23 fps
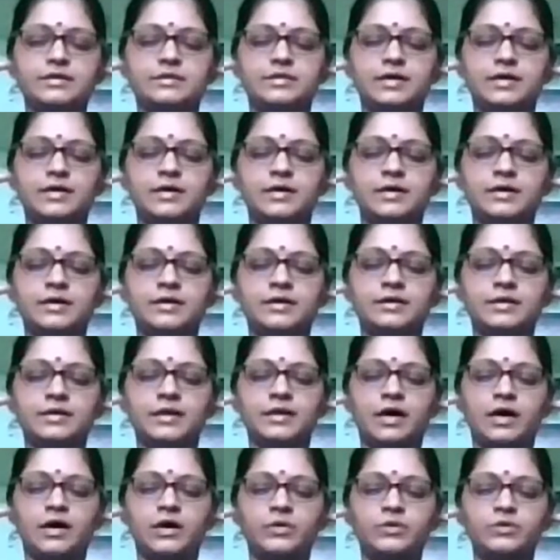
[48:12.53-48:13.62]
Third
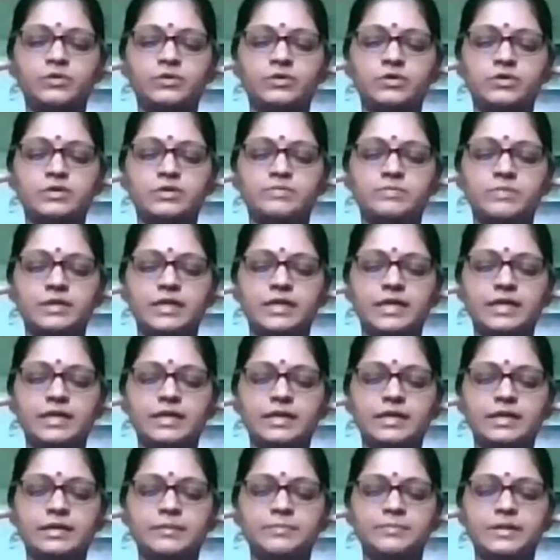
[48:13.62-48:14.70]
round,
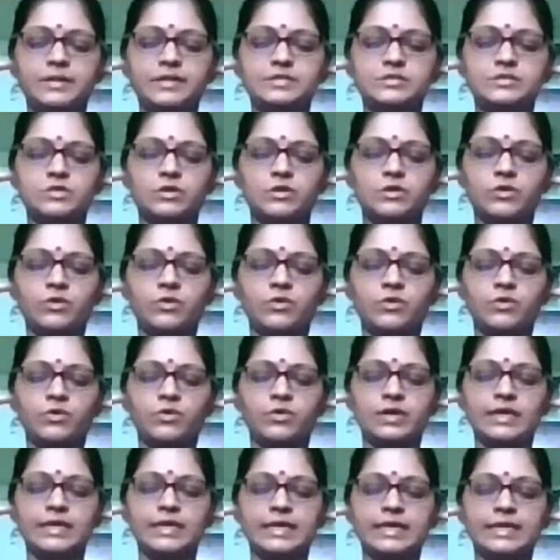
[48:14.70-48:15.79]
breathe, please
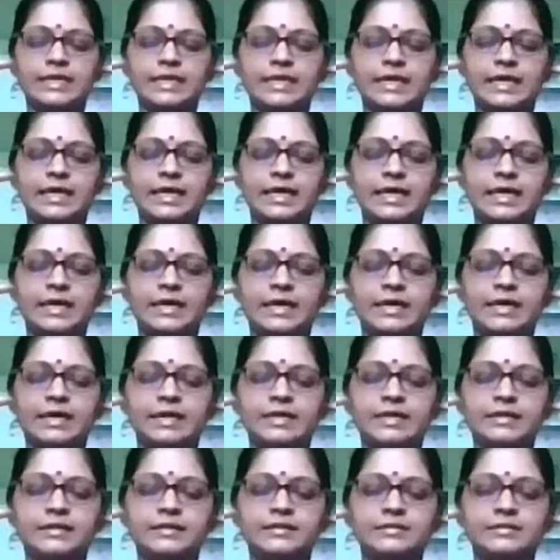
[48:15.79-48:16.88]
slowly
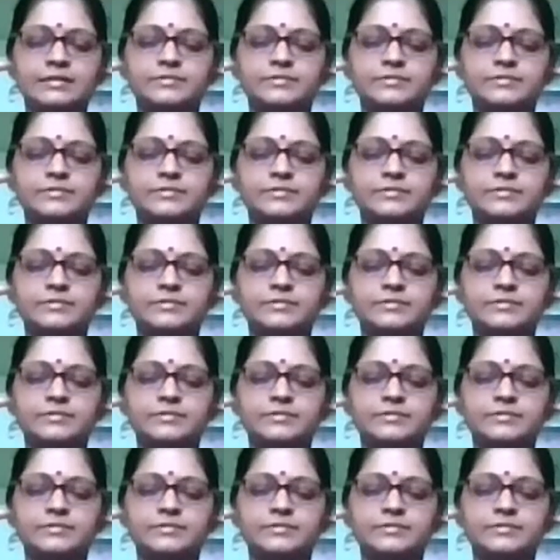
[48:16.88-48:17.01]
inhale.